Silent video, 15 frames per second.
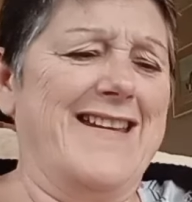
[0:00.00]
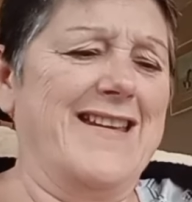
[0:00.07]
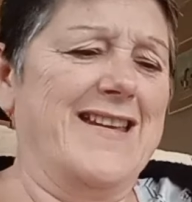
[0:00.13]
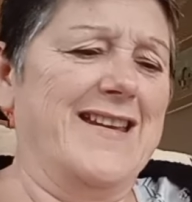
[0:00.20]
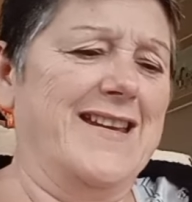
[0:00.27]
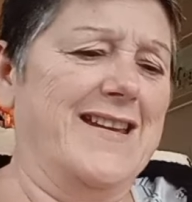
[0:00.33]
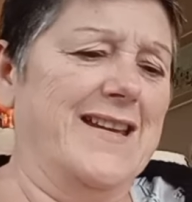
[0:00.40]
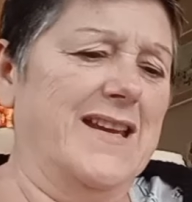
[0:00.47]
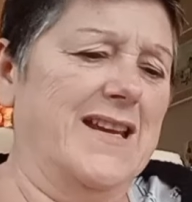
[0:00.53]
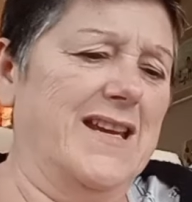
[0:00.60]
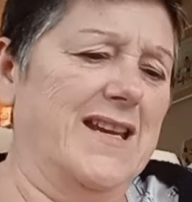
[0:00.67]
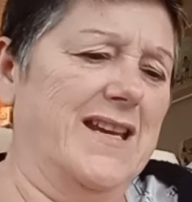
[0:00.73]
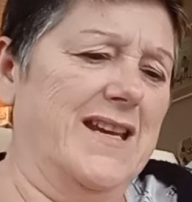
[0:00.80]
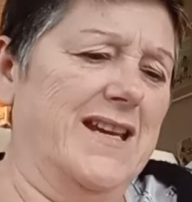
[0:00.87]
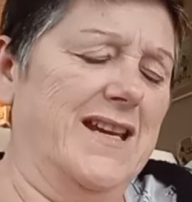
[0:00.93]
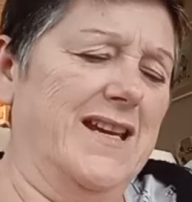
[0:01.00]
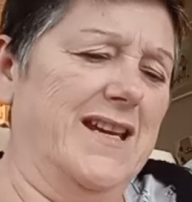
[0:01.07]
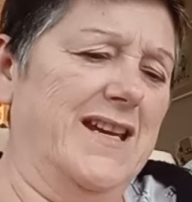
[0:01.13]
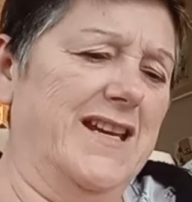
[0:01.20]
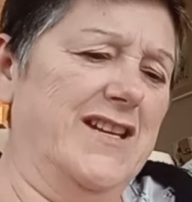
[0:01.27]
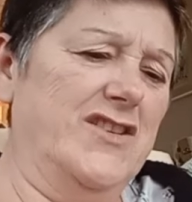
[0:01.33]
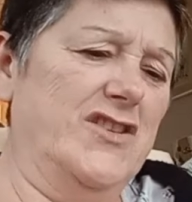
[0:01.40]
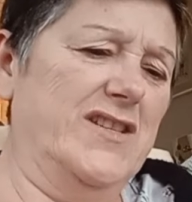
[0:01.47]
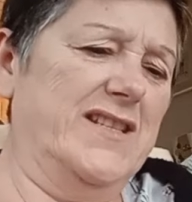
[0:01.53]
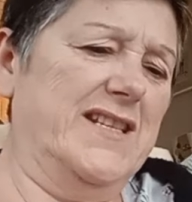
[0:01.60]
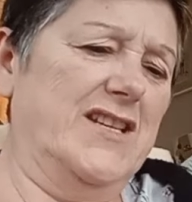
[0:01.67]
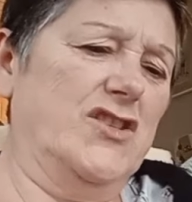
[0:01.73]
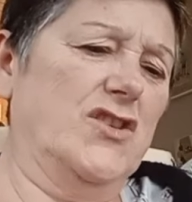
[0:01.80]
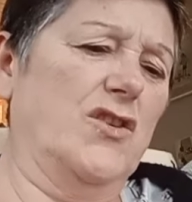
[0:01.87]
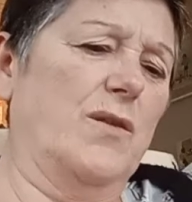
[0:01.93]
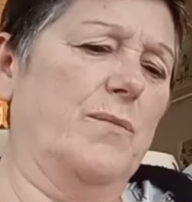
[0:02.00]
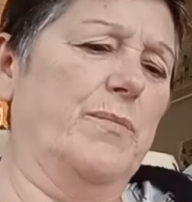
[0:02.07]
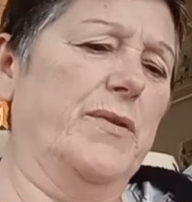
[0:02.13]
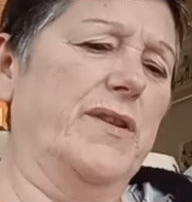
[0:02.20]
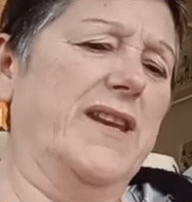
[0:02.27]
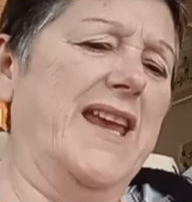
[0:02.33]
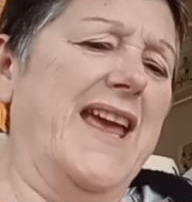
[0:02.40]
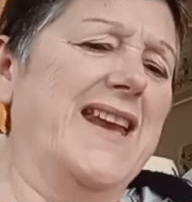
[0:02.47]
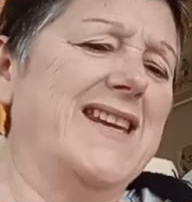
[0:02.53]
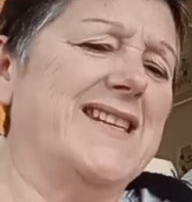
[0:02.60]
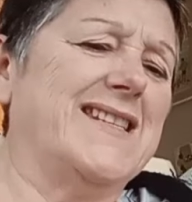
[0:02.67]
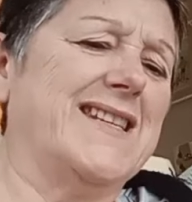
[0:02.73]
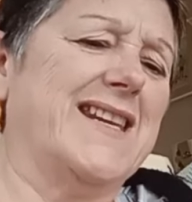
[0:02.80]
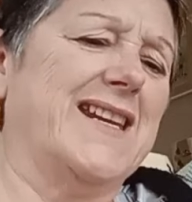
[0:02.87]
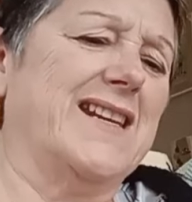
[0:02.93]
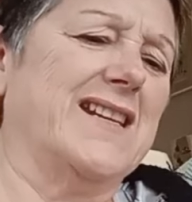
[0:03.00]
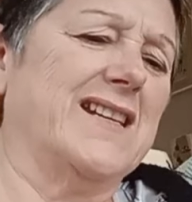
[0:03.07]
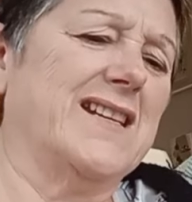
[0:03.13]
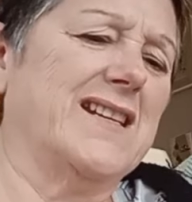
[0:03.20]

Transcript: It just says you've got to put the ends in,